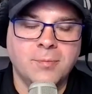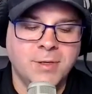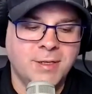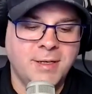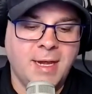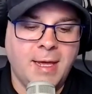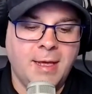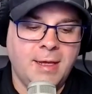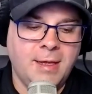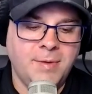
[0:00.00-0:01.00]
But yeah,
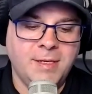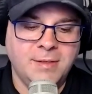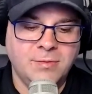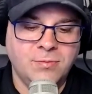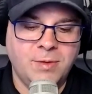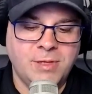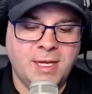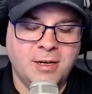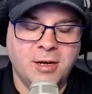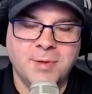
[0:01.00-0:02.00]
I mean, we
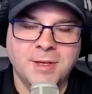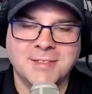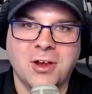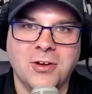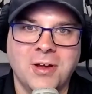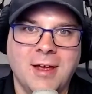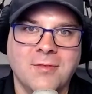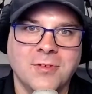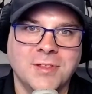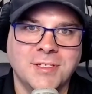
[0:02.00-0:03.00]
planted our biggest garden
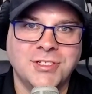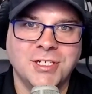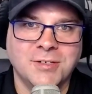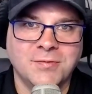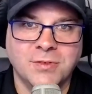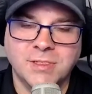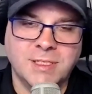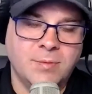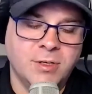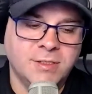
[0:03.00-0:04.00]
ever this year for the
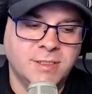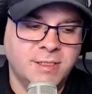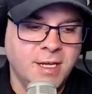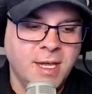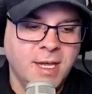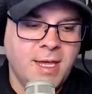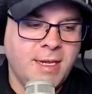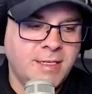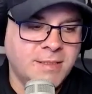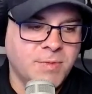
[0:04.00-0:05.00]
same reason. And
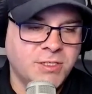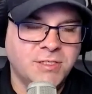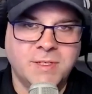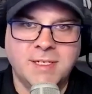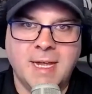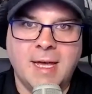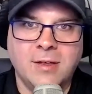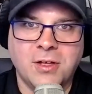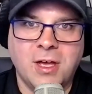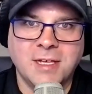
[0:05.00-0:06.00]
as much as we
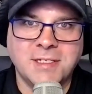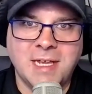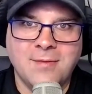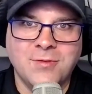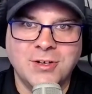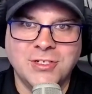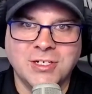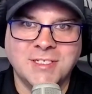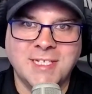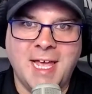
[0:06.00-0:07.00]
dollar cost average our
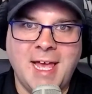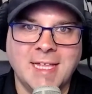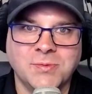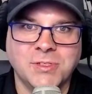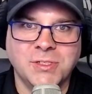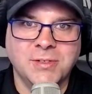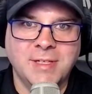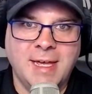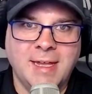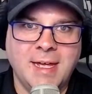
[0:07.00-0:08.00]
sats, we're doing
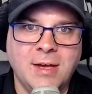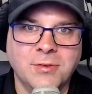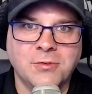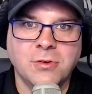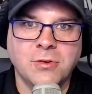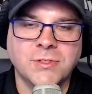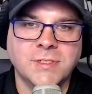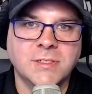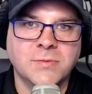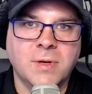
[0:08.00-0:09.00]
that now with
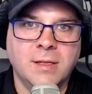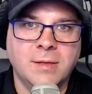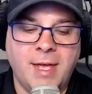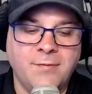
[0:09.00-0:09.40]
groceries as well. Buy